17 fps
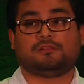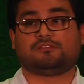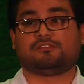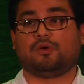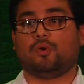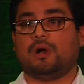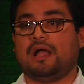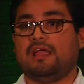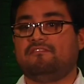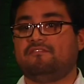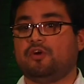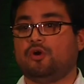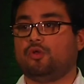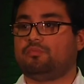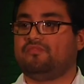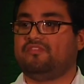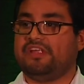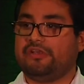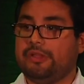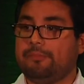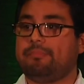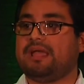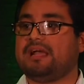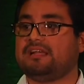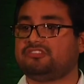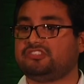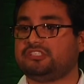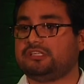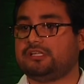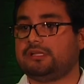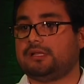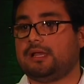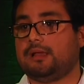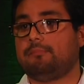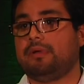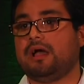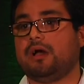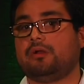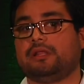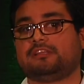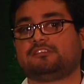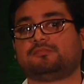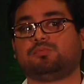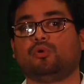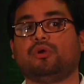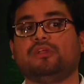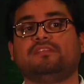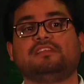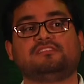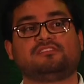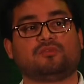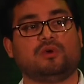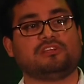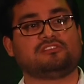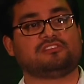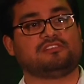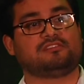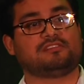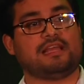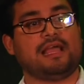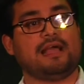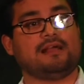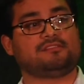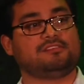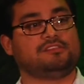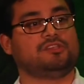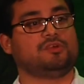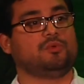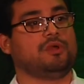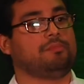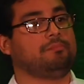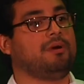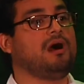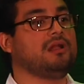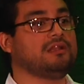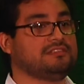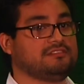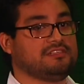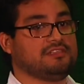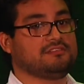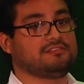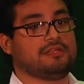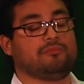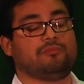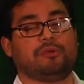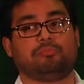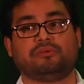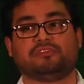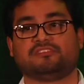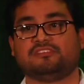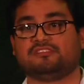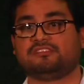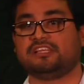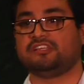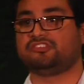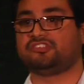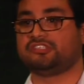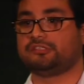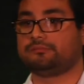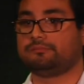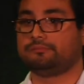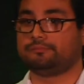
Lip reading: So I felt very passionate about exploring these questions that had to do with politics and representation.